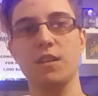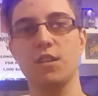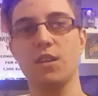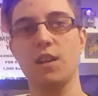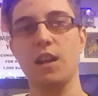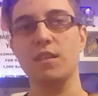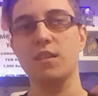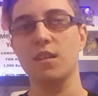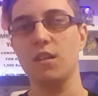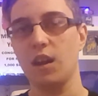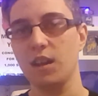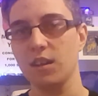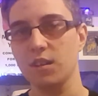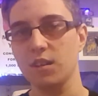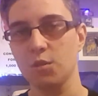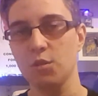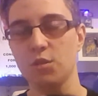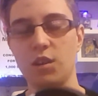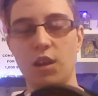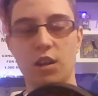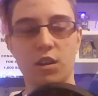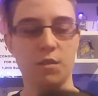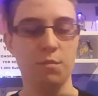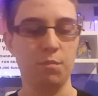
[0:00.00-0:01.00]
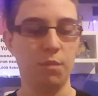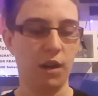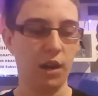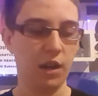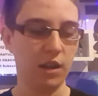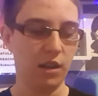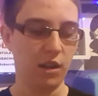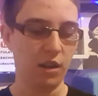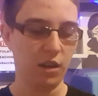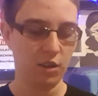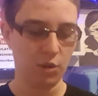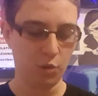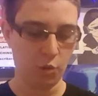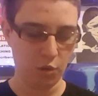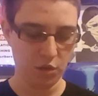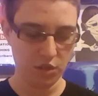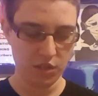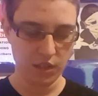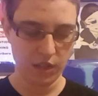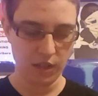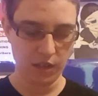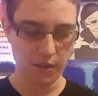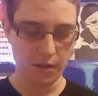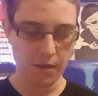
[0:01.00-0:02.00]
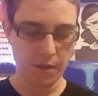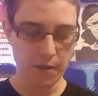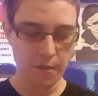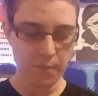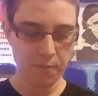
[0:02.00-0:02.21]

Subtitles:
So that's a nice little touch by Corsair.